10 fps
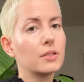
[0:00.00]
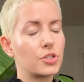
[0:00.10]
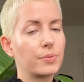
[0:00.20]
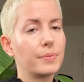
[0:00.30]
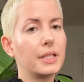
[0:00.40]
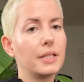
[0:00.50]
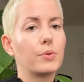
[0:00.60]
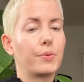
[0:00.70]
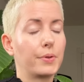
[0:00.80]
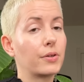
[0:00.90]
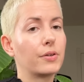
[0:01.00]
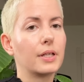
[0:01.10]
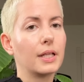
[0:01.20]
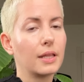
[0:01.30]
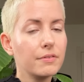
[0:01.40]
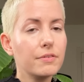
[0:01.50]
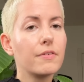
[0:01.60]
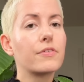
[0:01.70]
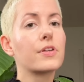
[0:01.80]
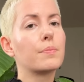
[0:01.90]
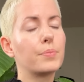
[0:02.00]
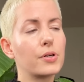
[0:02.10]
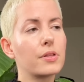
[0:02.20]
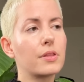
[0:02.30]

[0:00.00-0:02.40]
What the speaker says: Germany, where we currently live for the birth,